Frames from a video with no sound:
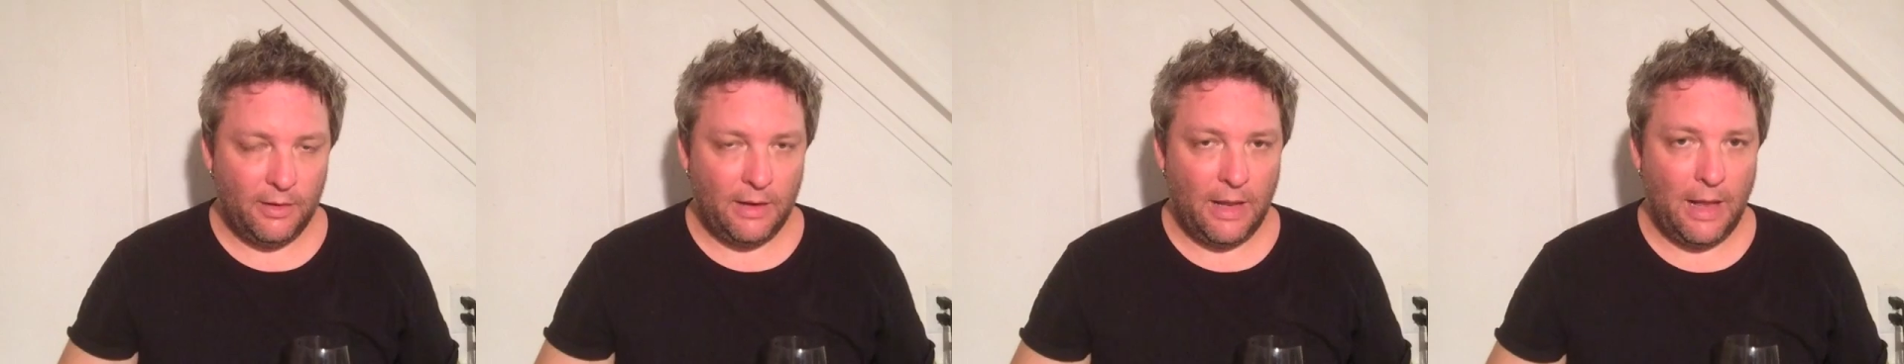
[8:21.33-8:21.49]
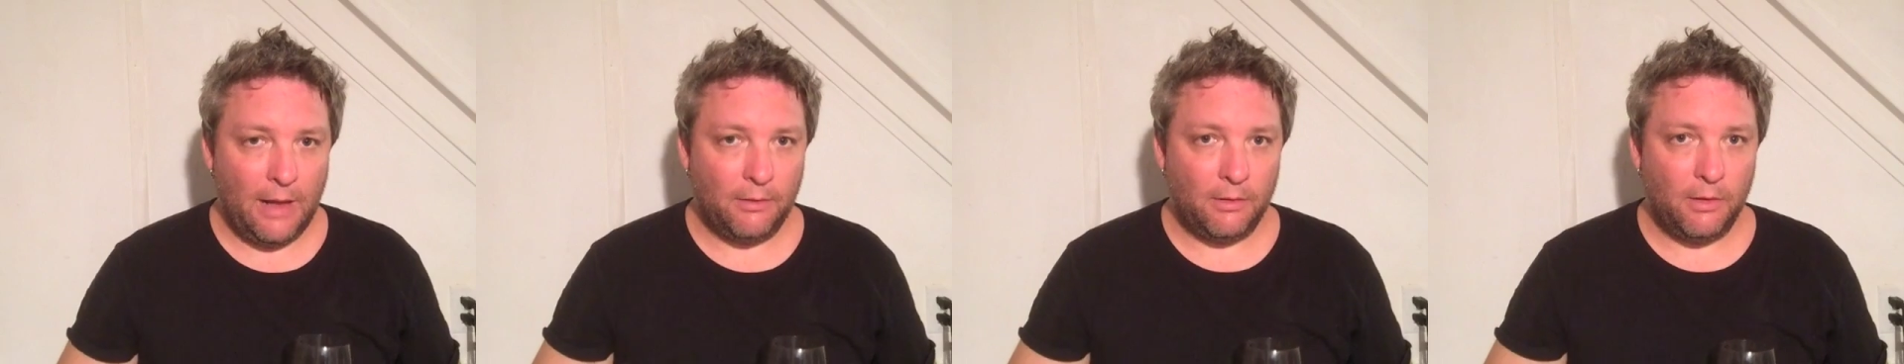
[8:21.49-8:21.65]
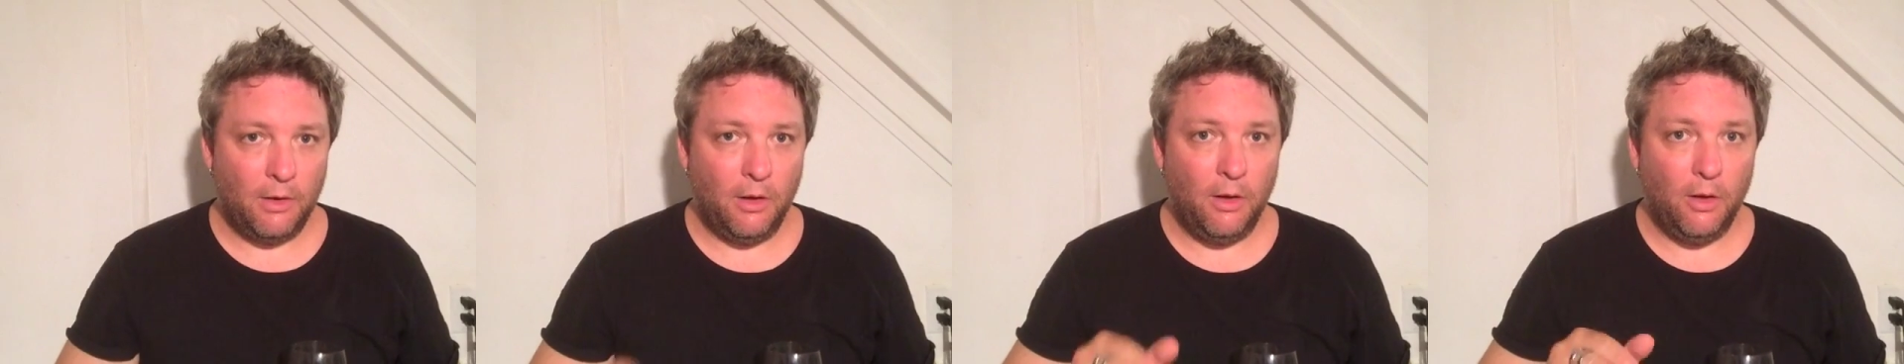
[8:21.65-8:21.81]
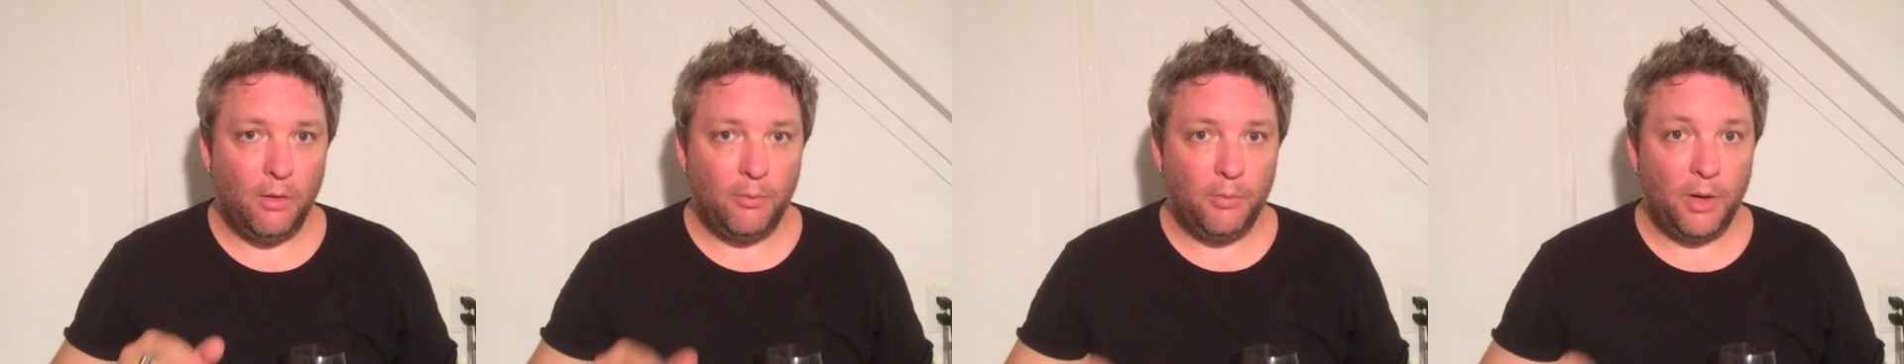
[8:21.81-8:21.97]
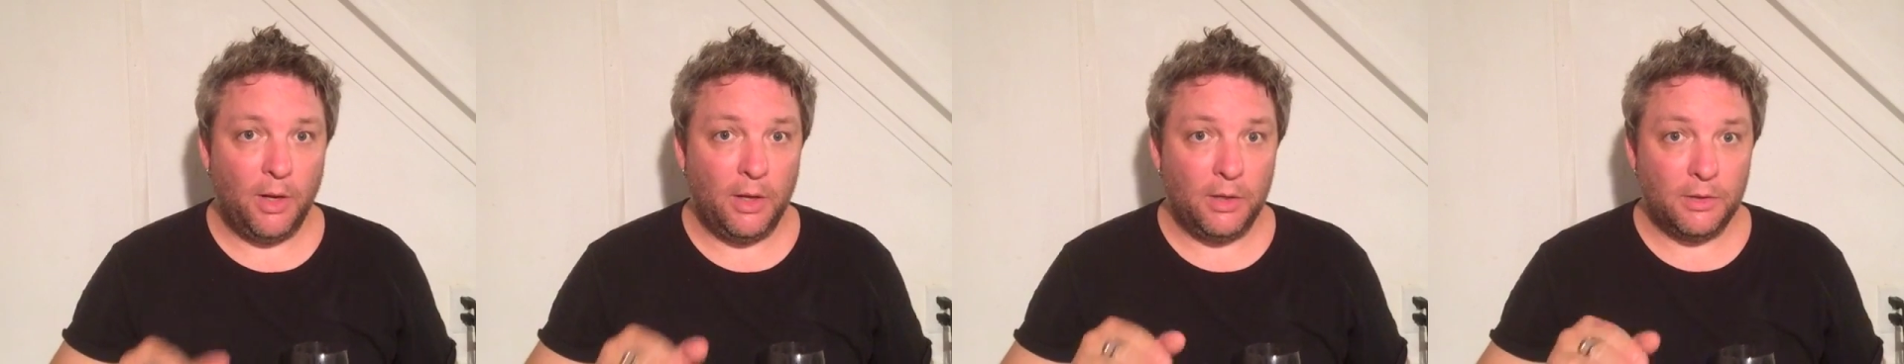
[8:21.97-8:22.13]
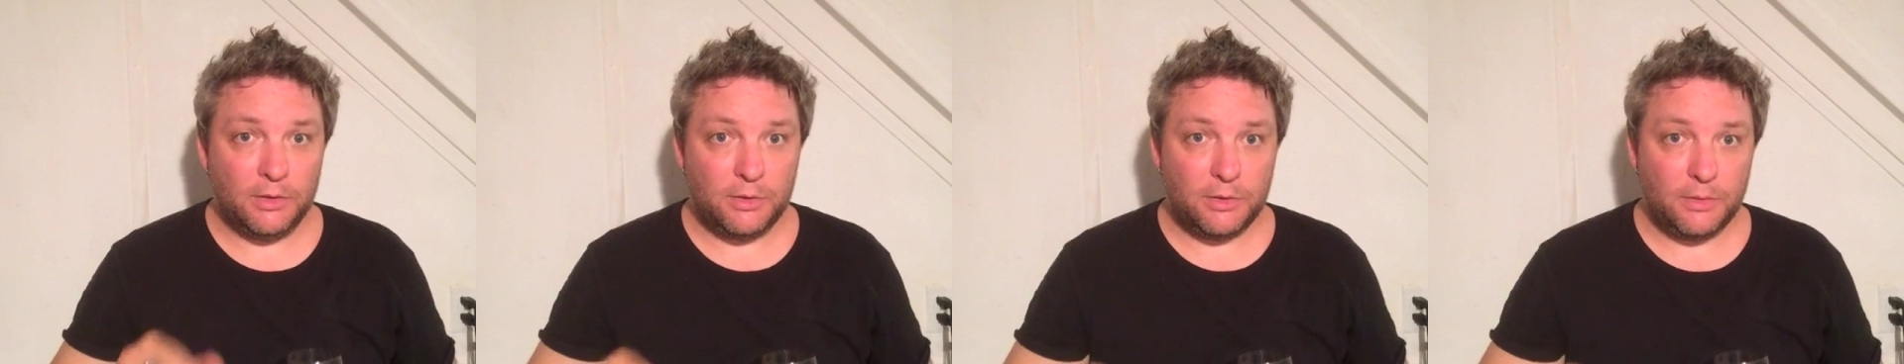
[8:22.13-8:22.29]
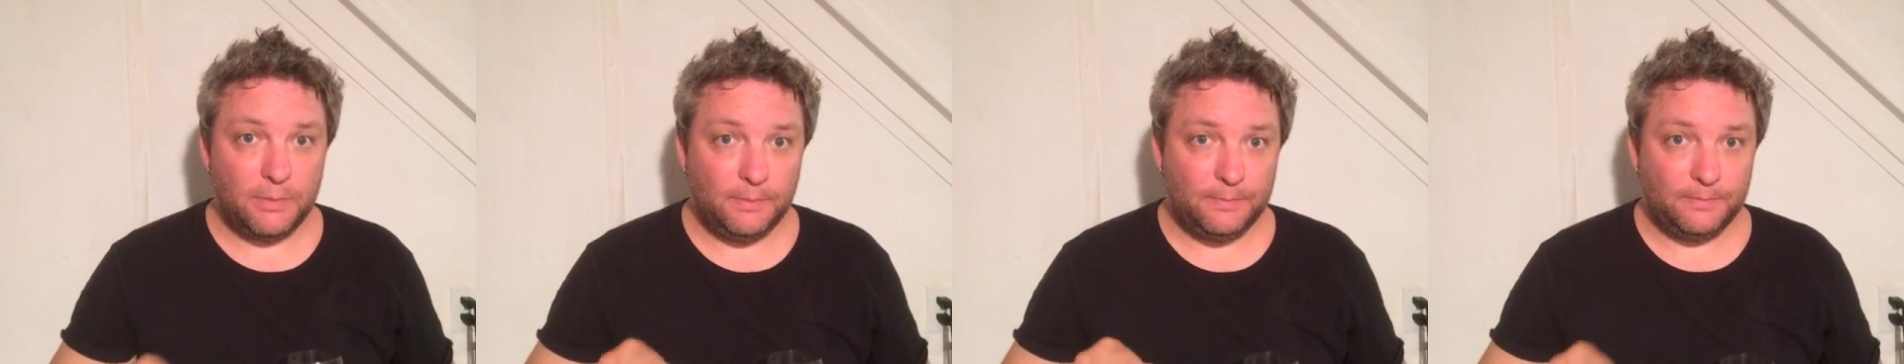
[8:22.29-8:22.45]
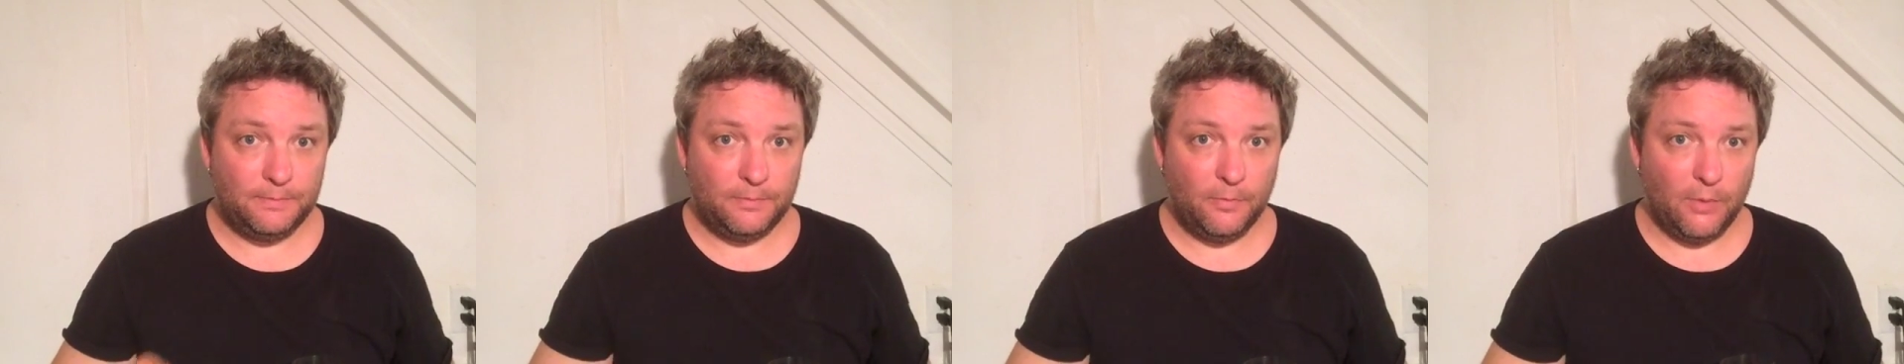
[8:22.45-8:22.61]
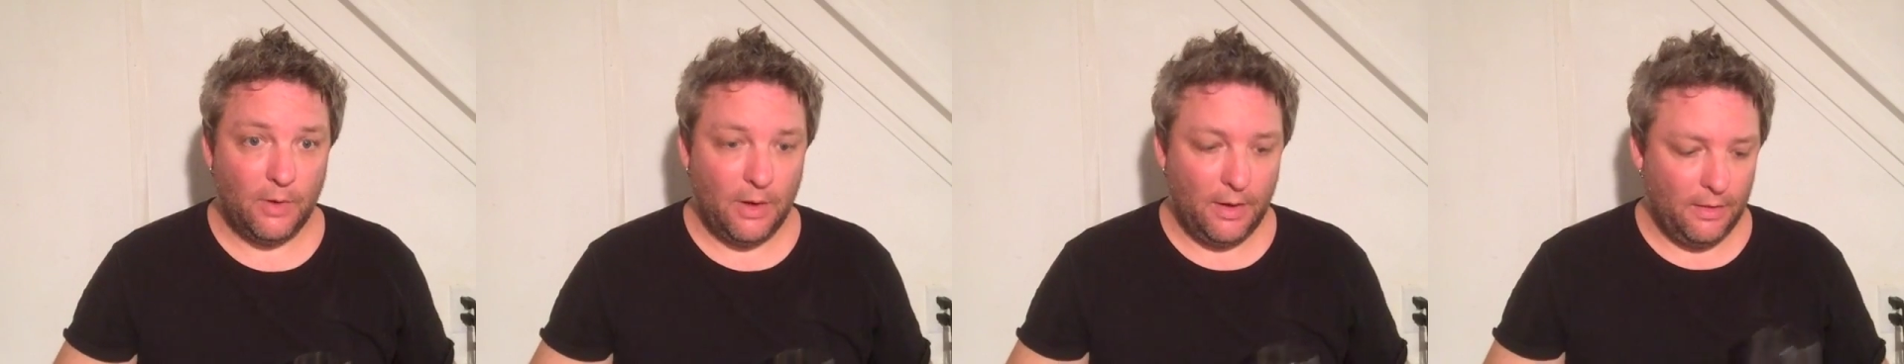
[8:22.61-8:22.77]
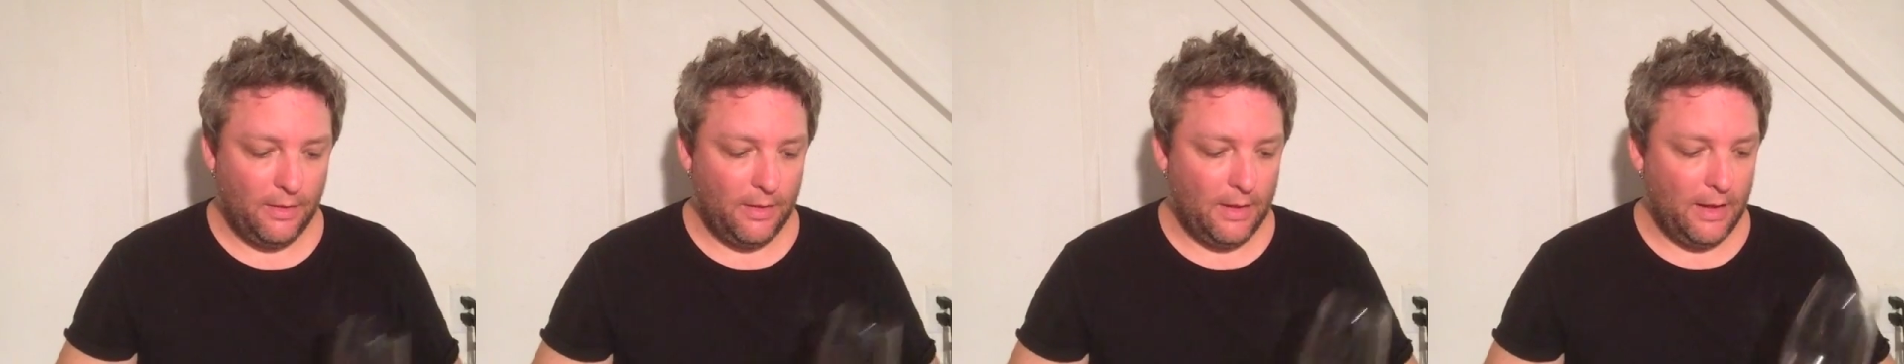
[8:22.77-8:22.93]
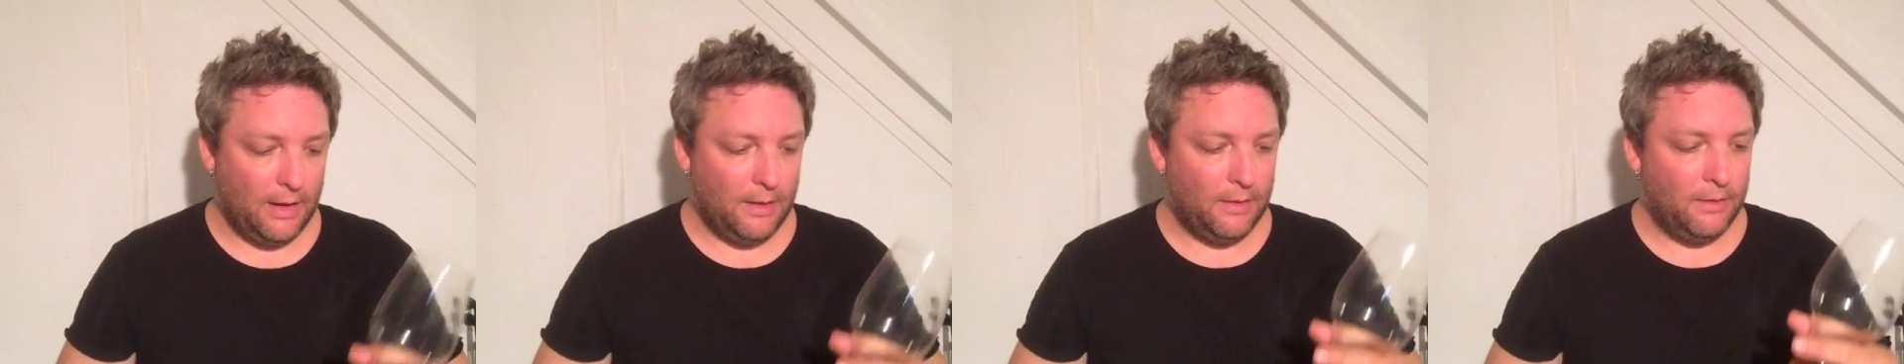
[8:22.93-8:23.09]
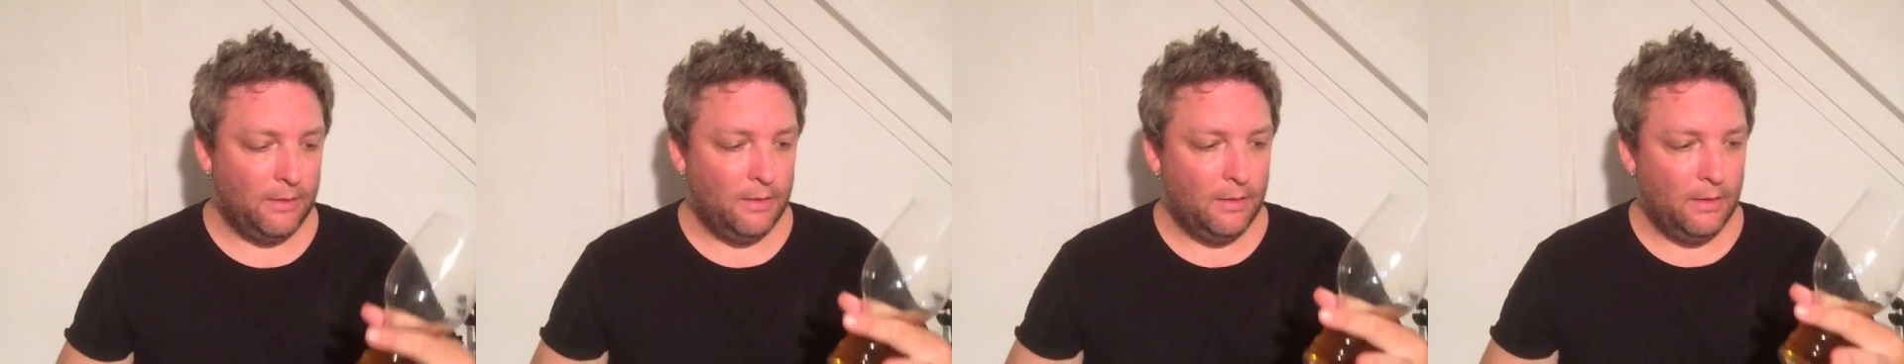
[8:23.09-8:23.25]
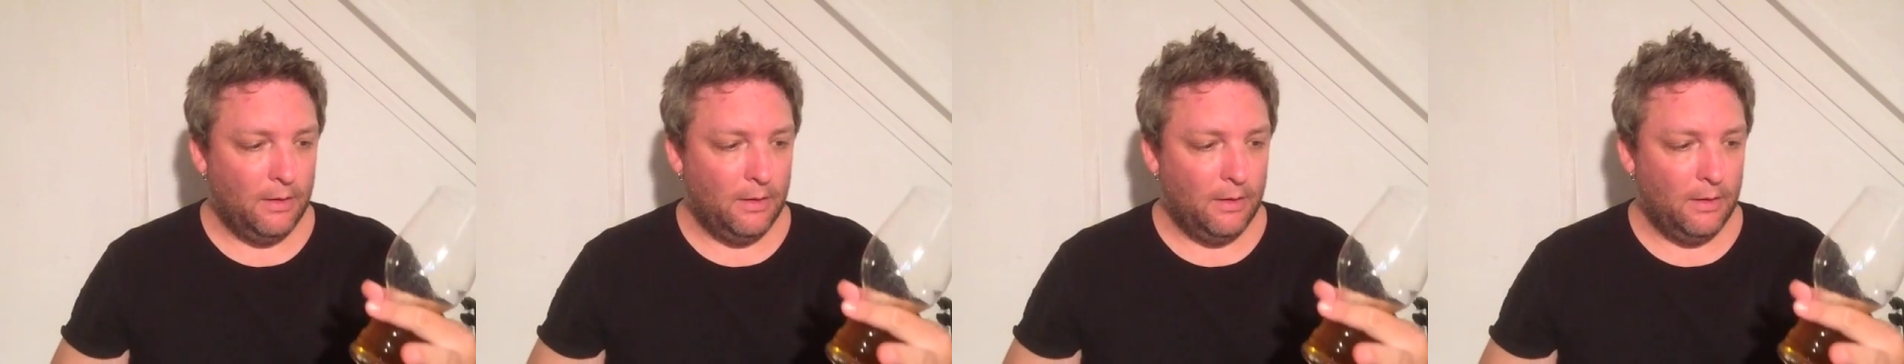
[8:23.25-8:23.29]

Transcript: alcohol punch right then.